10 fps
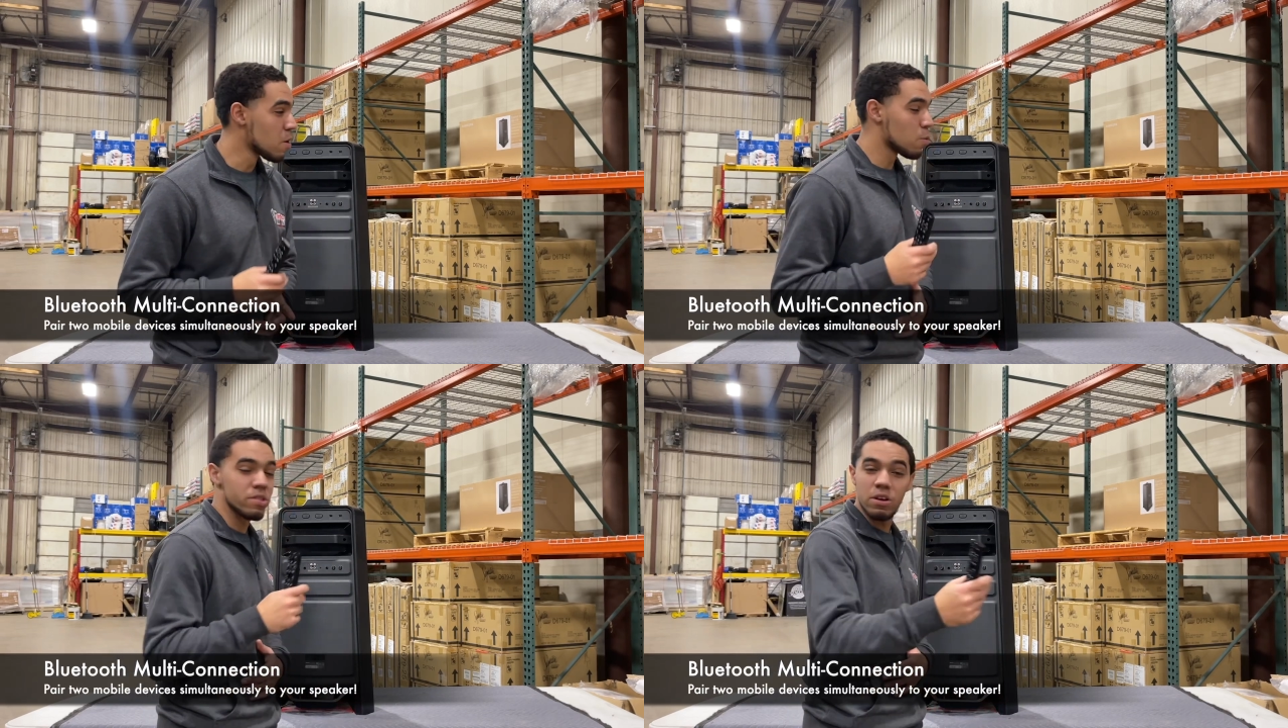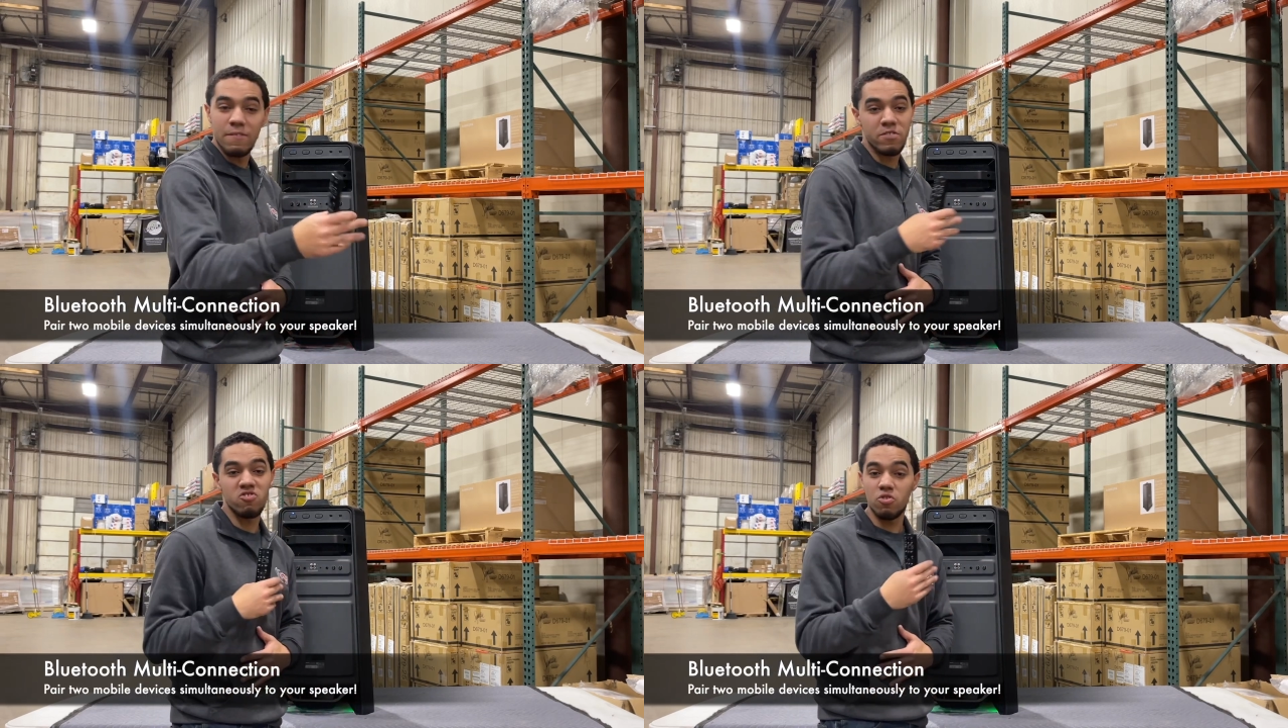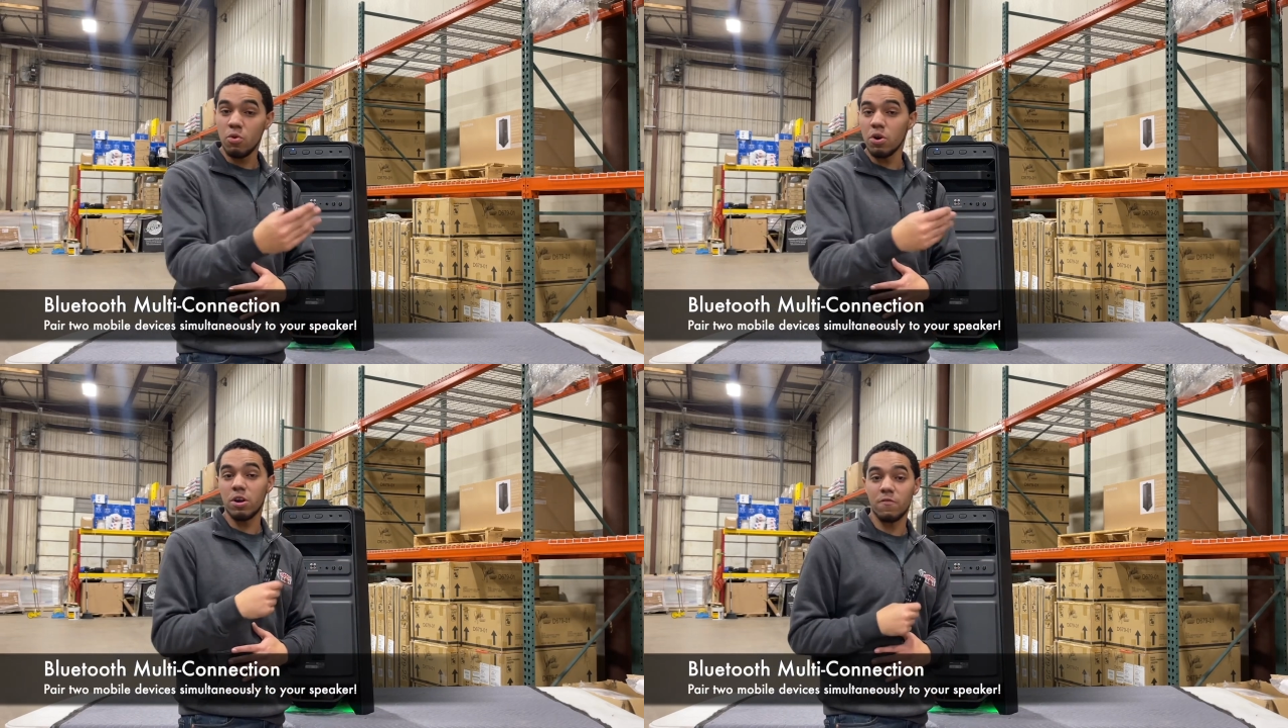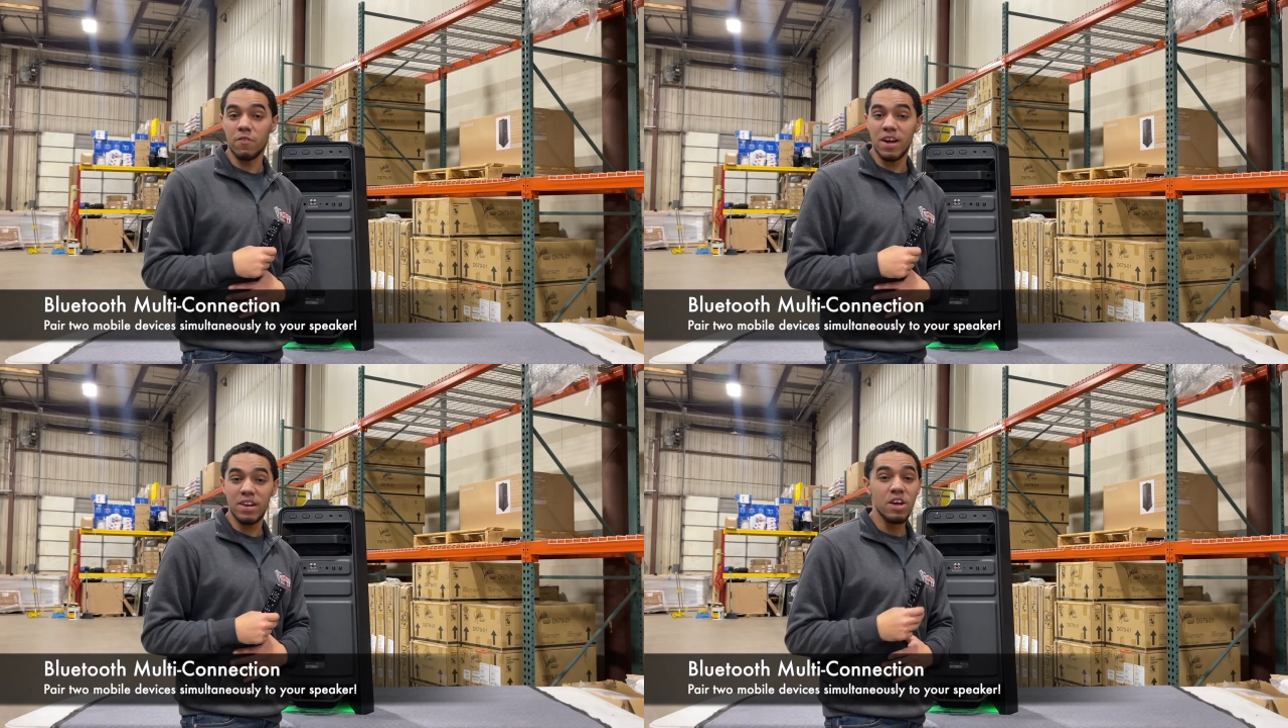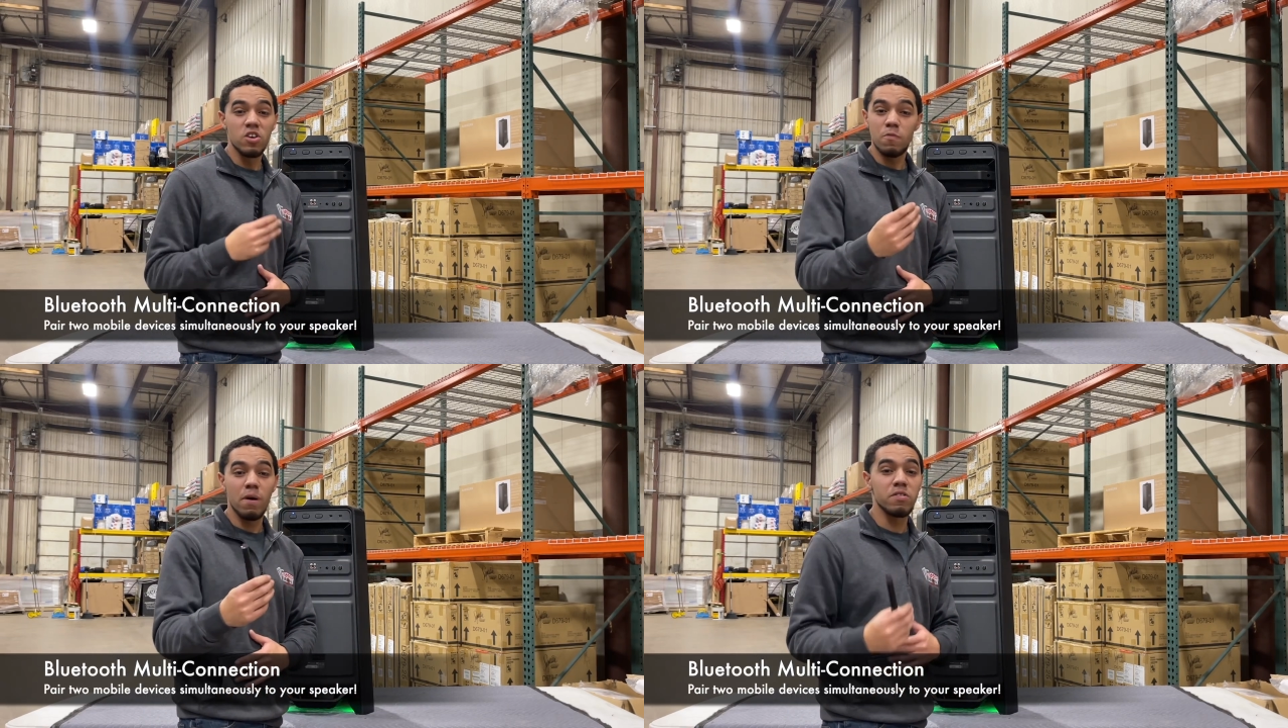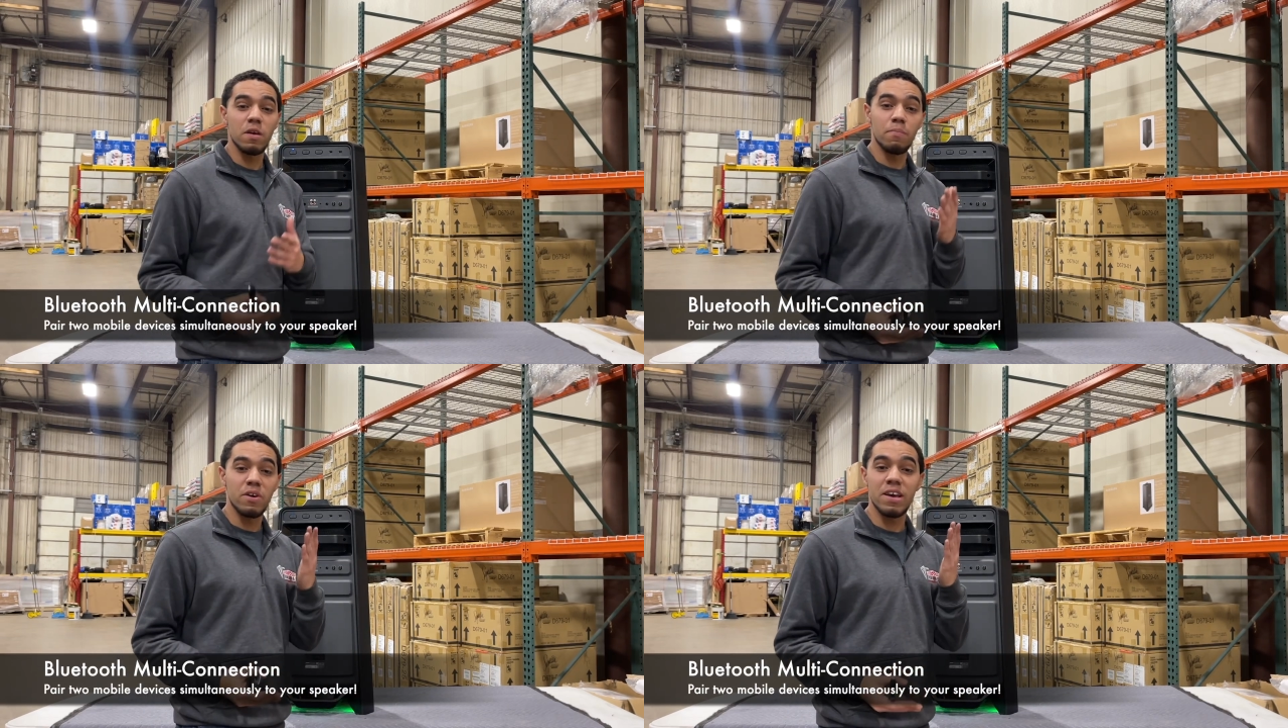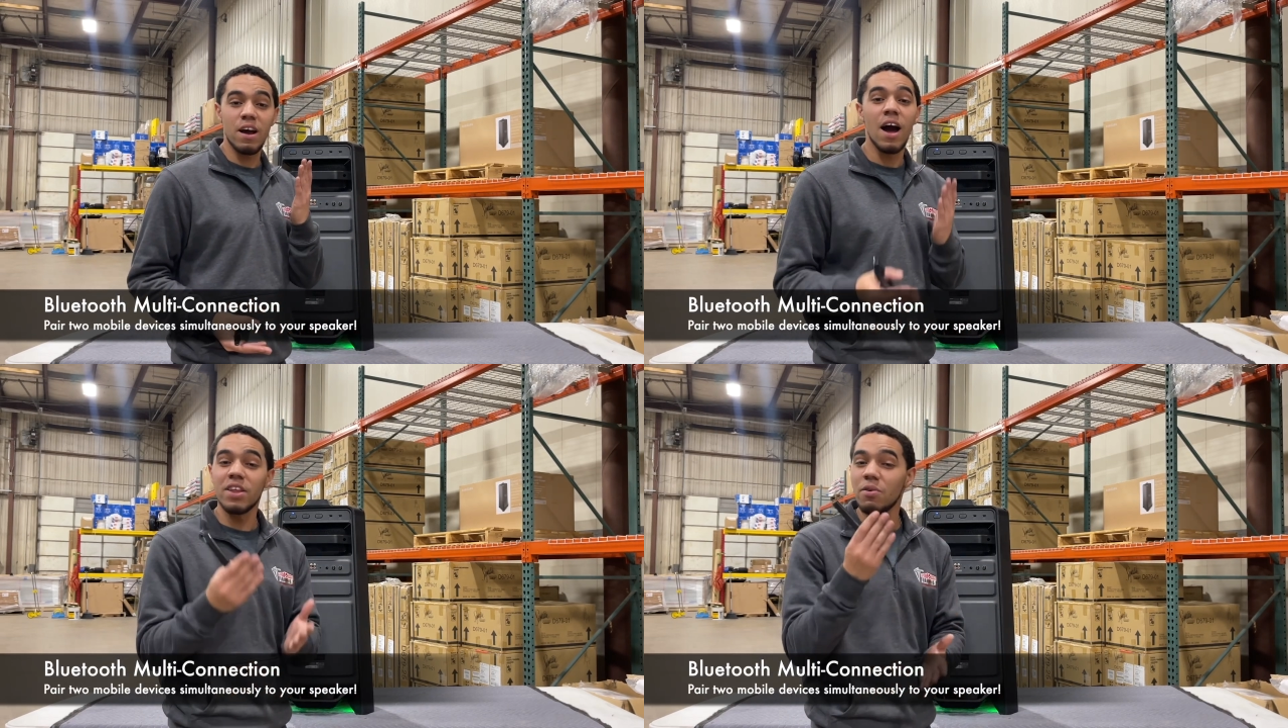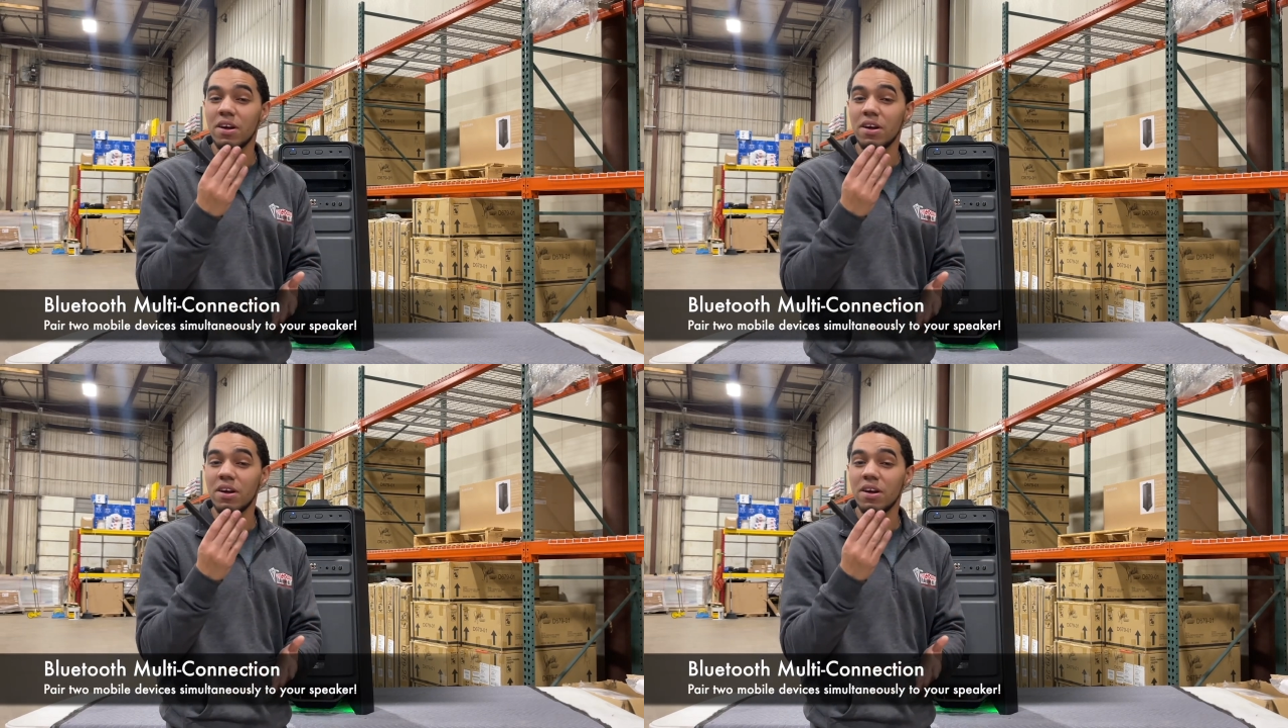Whether if it's you or your friend, you both can play audio